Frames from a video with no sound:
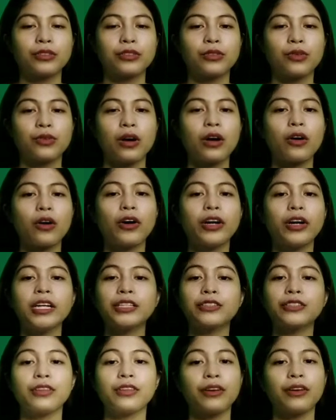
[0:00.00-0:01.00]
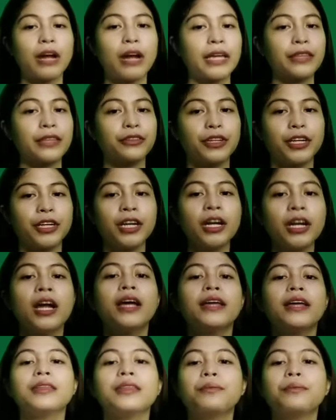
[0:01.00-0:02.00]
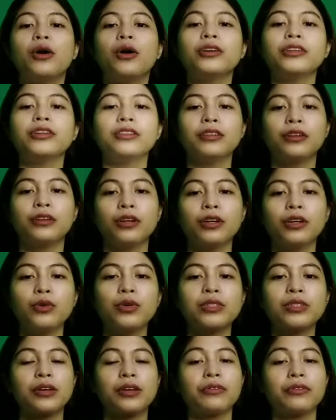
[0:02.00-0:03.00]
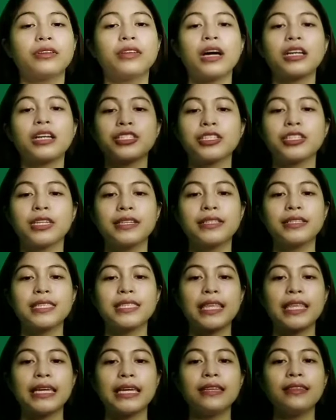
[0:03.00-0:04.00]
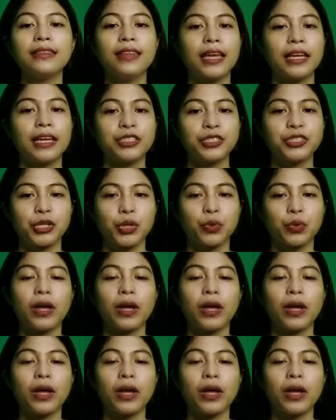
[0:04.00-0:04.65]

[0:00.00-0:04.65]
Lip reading: So, according to the writer, the monologue was a reductionist in nature,